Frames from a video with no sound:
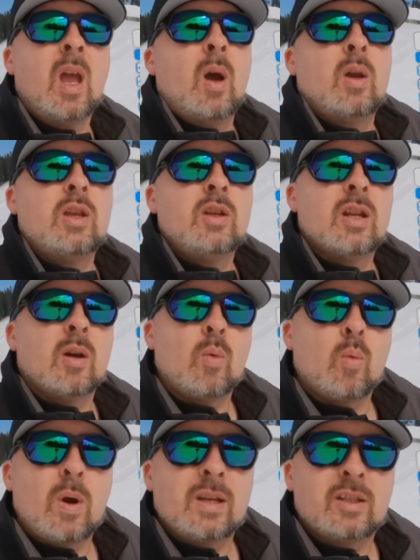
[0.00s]

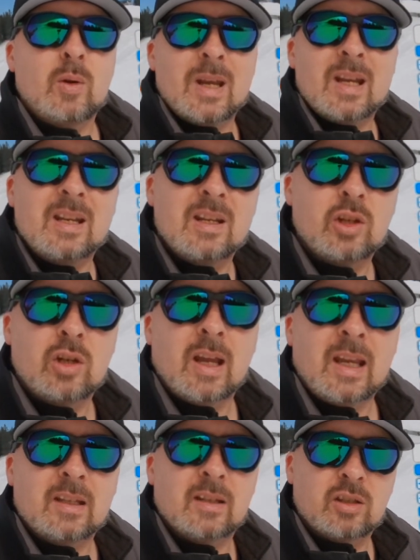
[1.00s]
once you
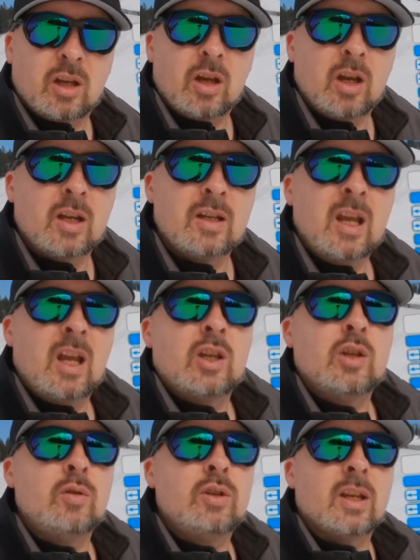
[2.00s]
initiate the turn,
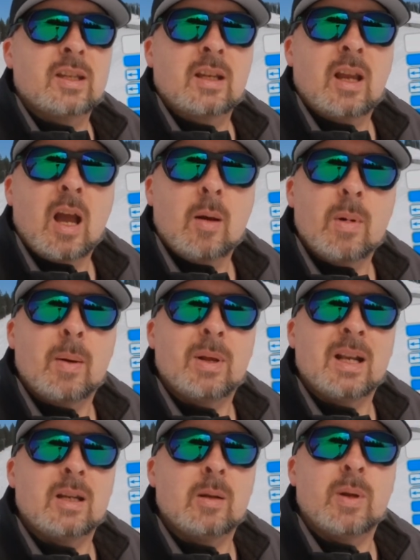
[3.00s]
you just come up a
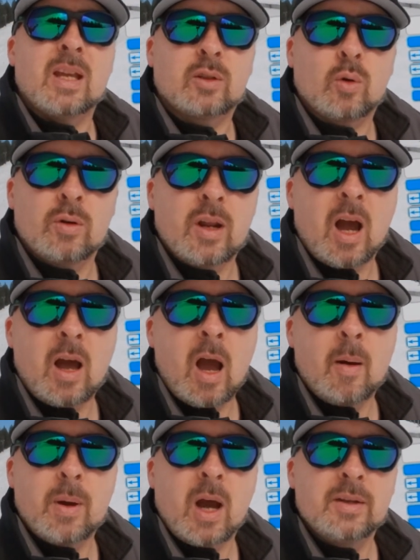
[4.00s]
little bit. It's called up
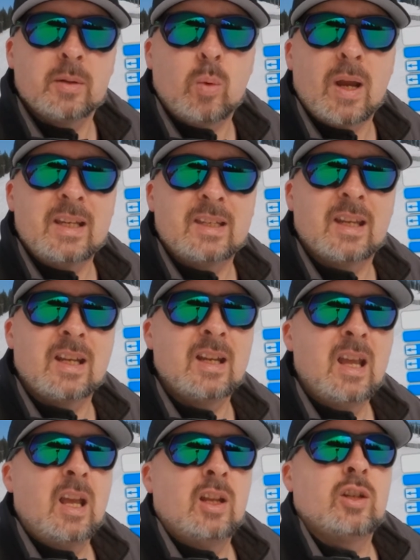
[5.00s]
underweighting.
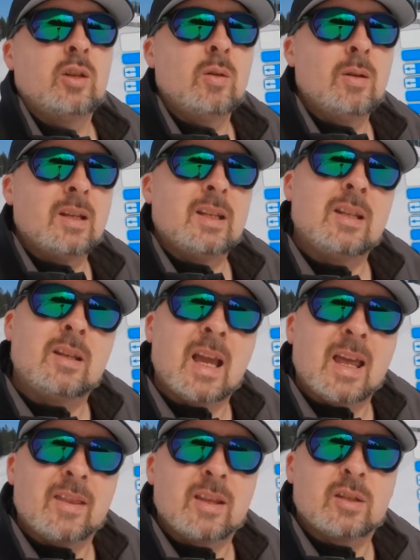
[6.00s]
So you
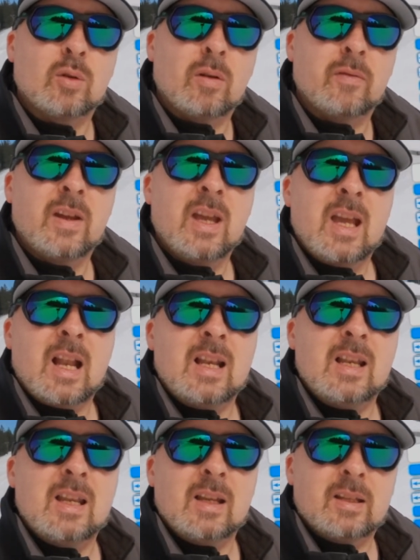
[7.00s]
get this sort of
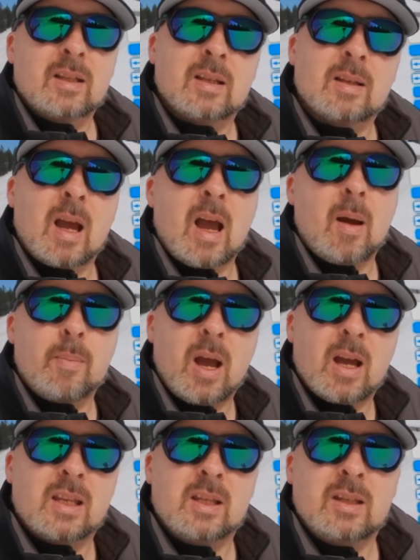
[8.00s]

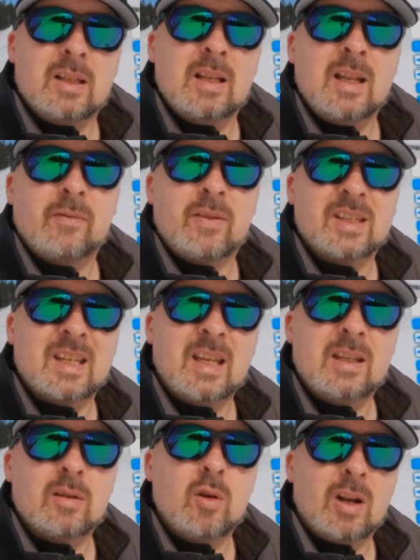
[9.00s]
you lift the
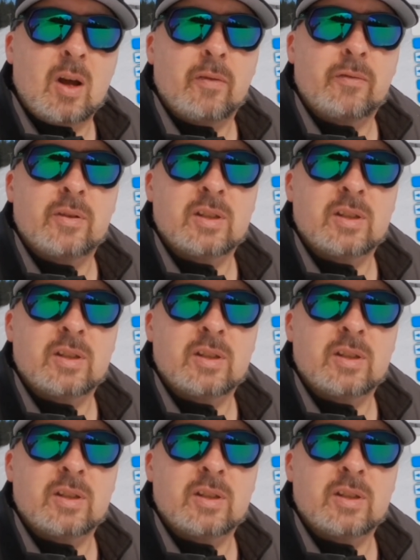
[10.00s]
skis not off the